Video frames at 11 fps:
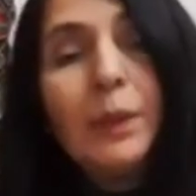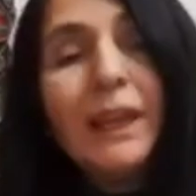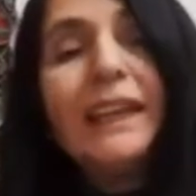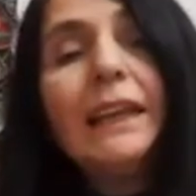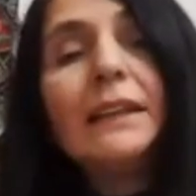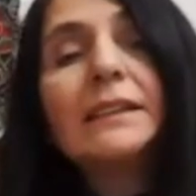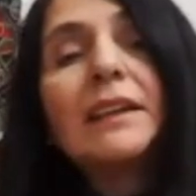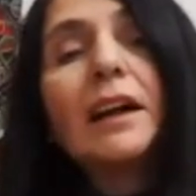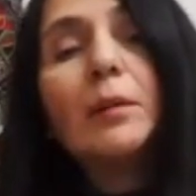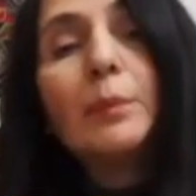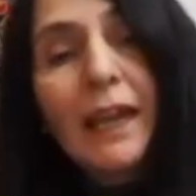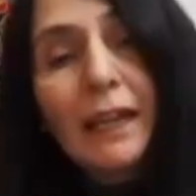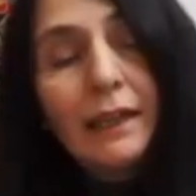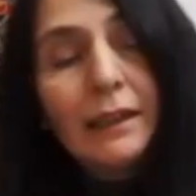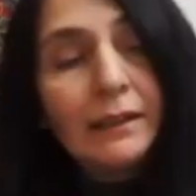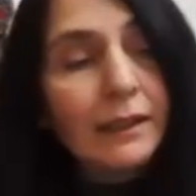beginnings are
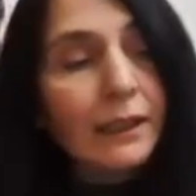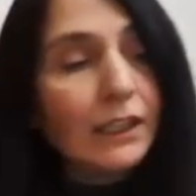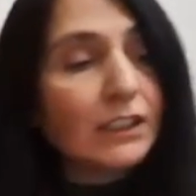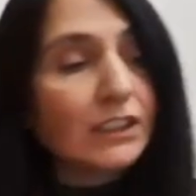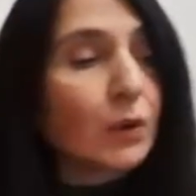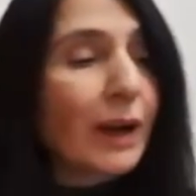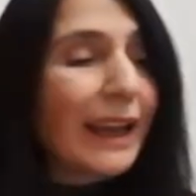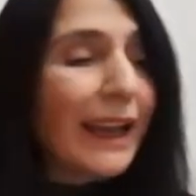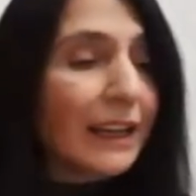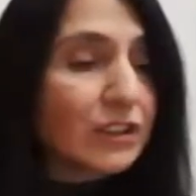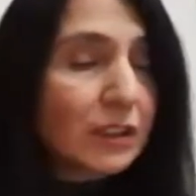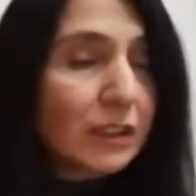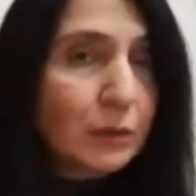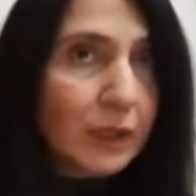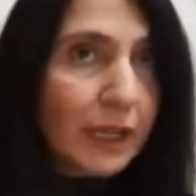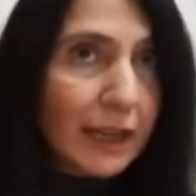made. So actually
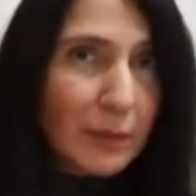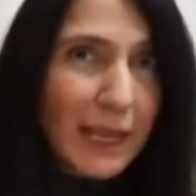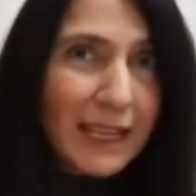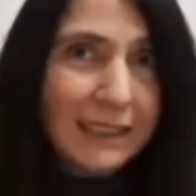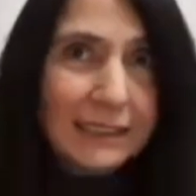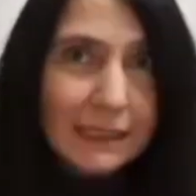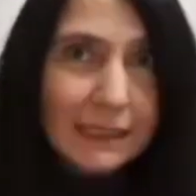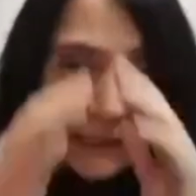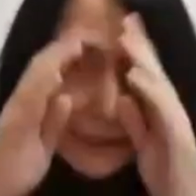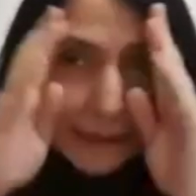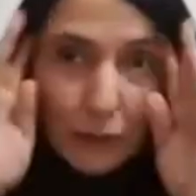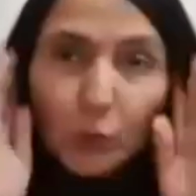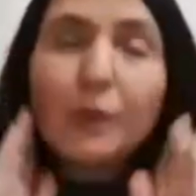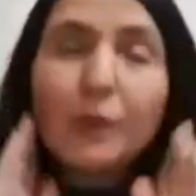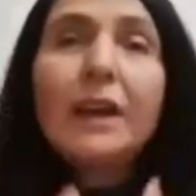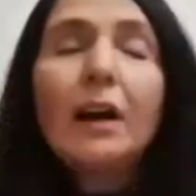what I meant is
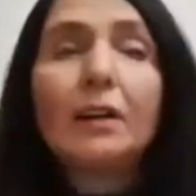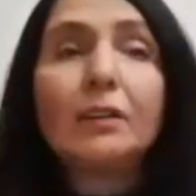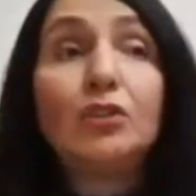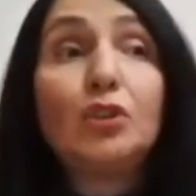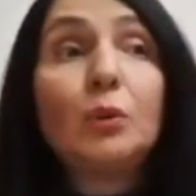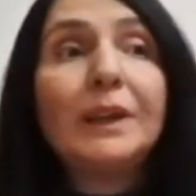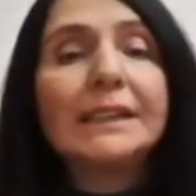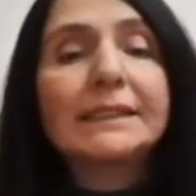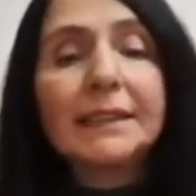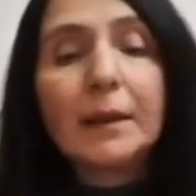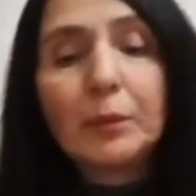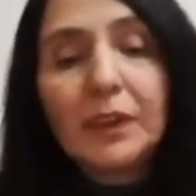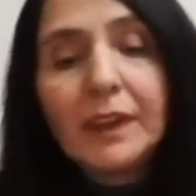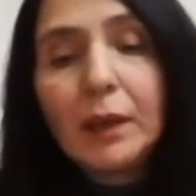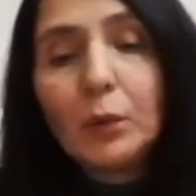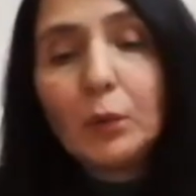we are doing
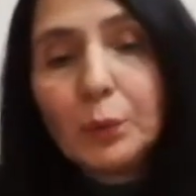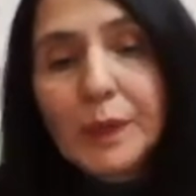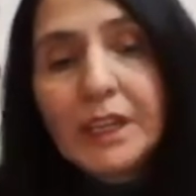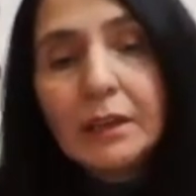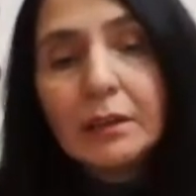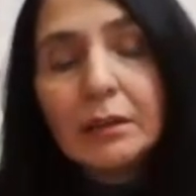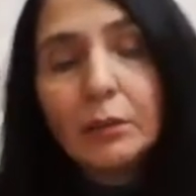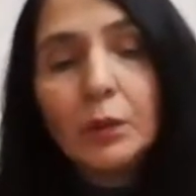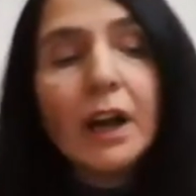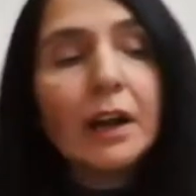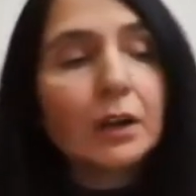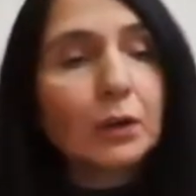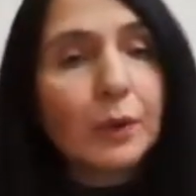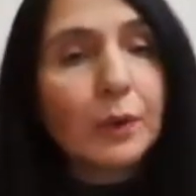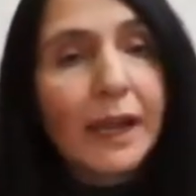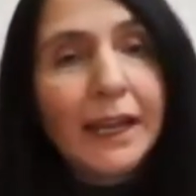something real. We are
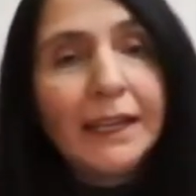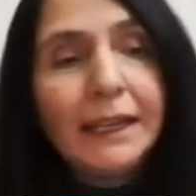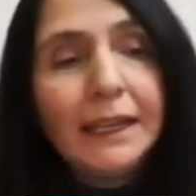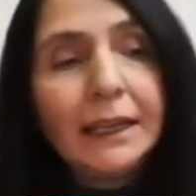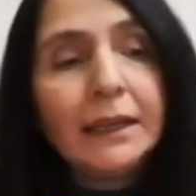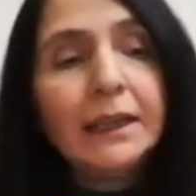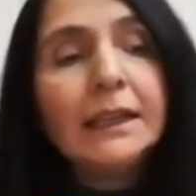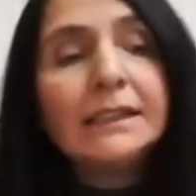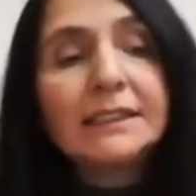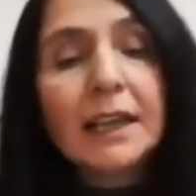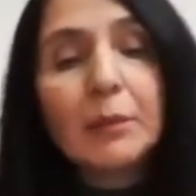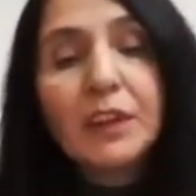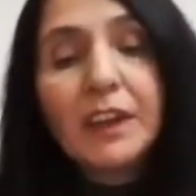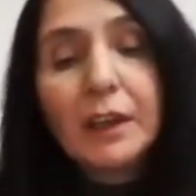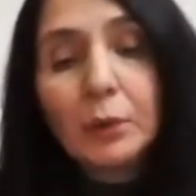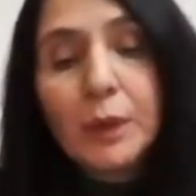creating
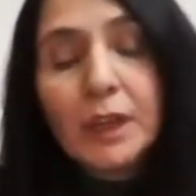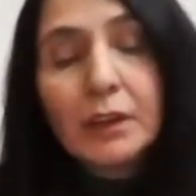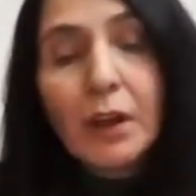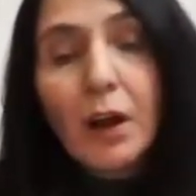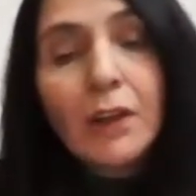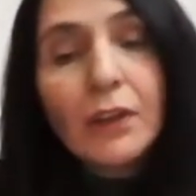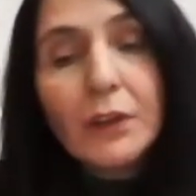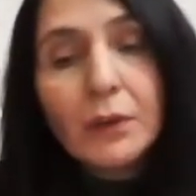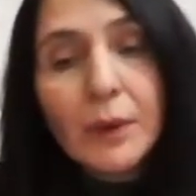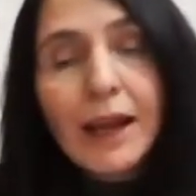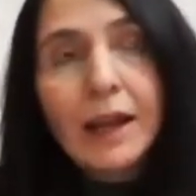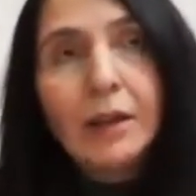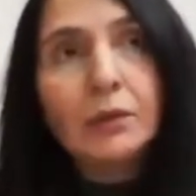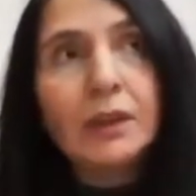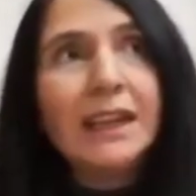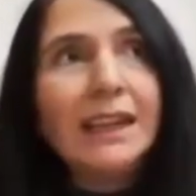something real on the
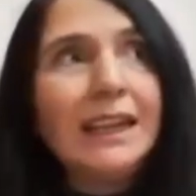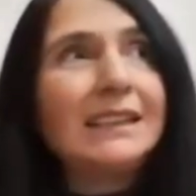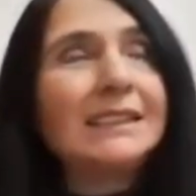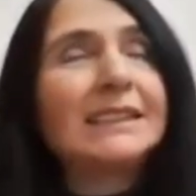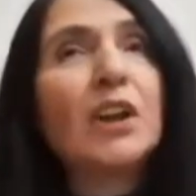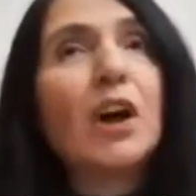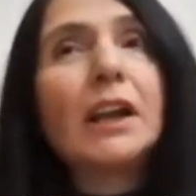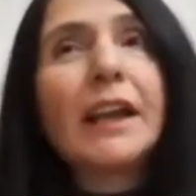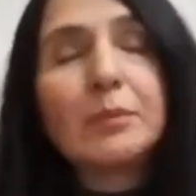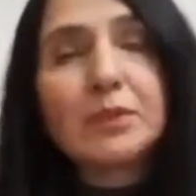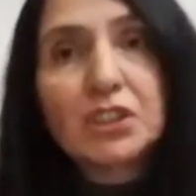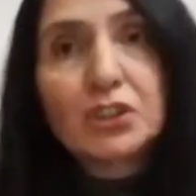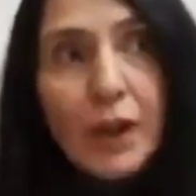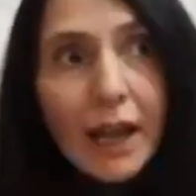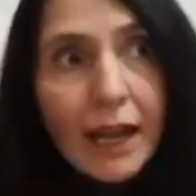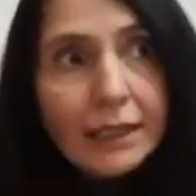ground. It is not
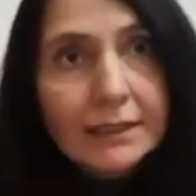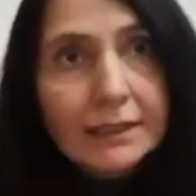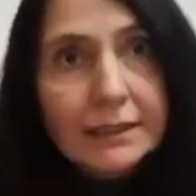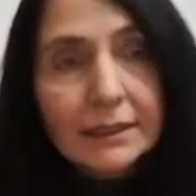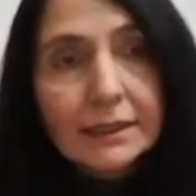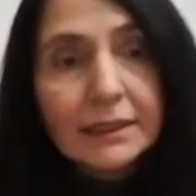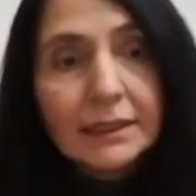abstract.